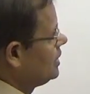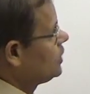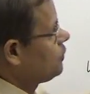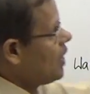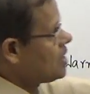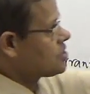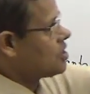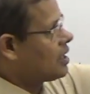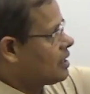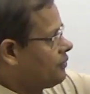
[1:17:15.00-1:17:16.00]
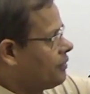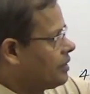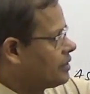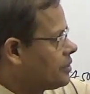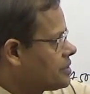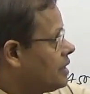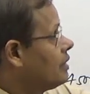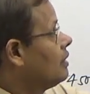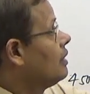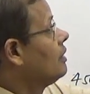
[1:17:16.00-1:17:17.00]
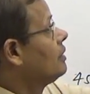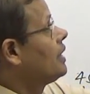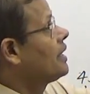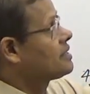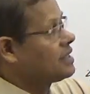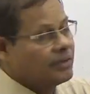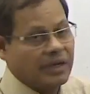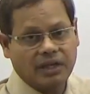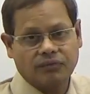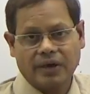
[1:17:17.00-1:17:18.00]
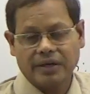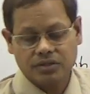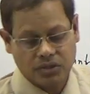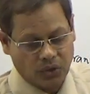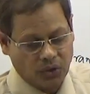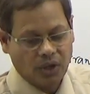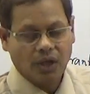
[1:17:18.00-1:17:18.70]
it falls short of 15,000 that has given air freight. So,